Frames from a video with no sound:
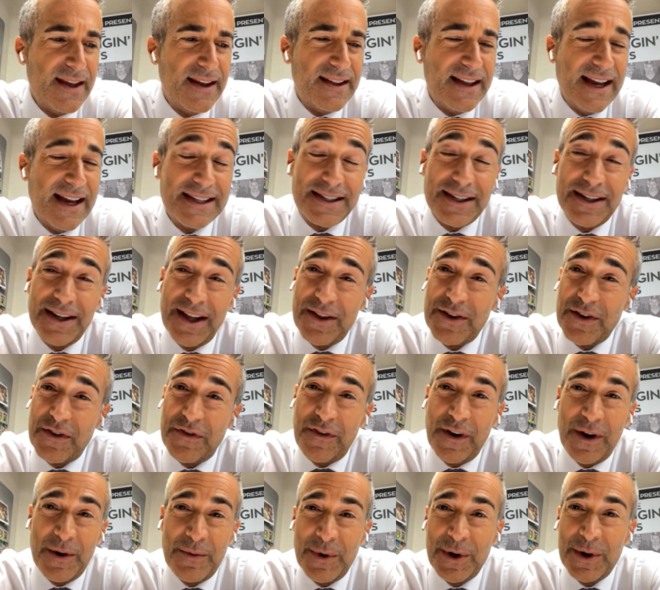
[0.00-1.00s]
that's another
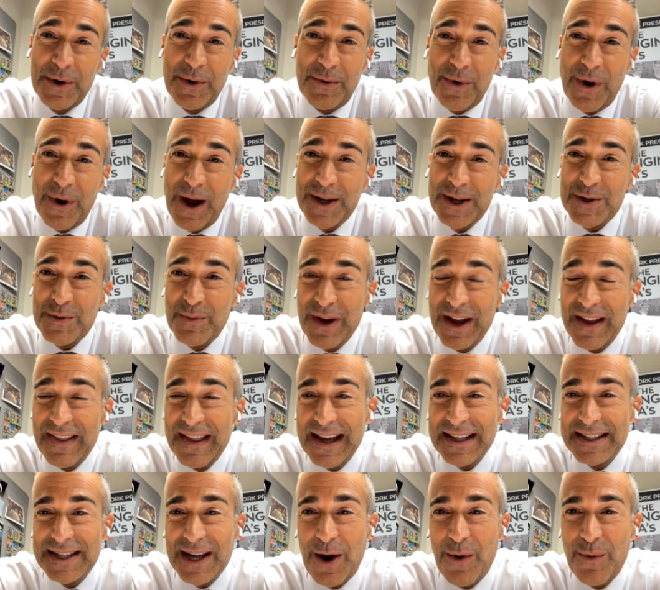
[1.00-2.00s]
fun one to watch, man.
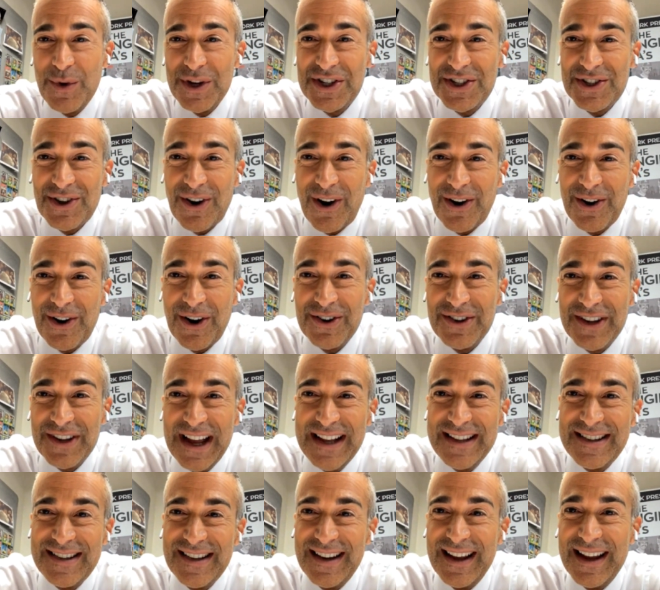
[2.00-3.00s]
That's how we start our
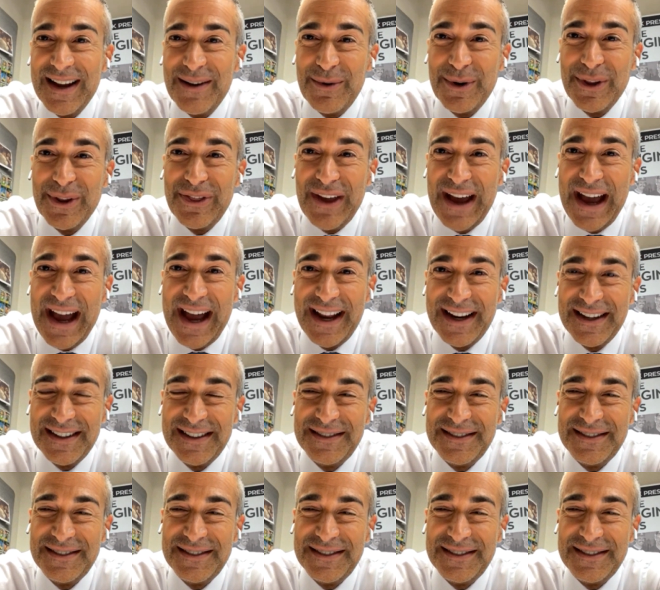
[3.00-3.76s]
day today, with that.